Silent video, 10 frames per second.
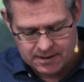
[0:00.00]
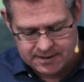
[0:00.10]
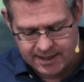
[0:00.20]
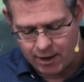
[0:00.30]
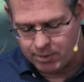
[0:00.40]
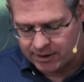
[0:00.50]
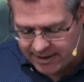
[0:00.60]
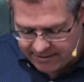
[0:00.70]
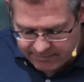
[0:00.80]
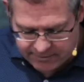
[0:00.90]
Terrible
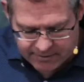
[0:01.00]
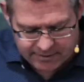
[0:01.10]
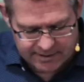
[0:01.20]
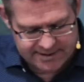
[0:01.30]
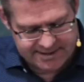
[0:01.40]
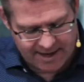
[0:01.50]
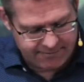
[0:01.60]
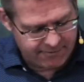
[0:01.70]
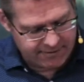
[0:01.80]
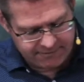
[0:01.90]
evil and
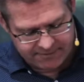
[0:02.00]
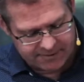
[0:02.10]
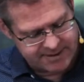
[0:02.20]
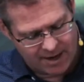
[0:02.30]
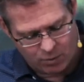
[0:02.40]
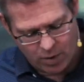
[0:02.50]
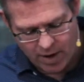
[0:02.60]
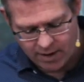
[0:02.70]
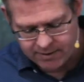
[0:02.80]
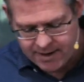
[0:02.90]
suffering fills our
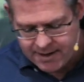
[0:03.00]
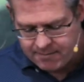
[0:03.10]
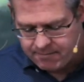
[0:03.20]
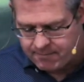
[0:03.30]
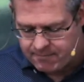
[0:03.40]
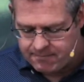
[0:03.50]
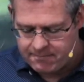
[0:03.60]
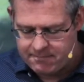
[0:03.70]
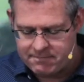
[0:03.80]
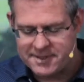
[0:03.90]
world.
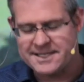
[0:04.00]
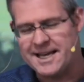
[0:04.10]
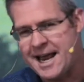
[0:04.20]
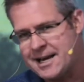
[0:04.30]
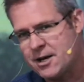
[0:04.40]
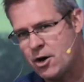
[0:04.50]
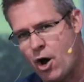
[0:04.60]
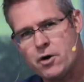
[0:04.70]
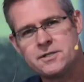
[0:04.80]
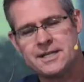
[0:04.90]
But Satan
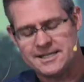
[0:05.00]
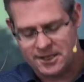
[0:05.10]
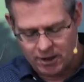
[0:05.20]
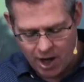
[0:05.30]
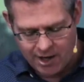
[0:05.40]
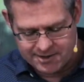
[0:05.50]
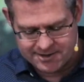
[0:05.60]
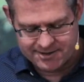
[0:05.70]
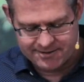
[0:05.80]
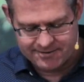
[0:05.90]
knows he's
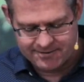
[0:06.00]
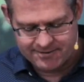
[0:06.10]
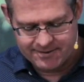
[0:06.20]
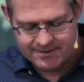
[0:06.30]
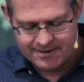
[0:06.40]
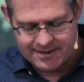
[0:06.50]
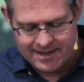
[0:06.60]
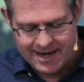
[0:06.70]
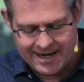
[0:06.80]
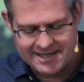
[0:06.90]
lost,
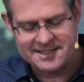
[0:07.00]
and his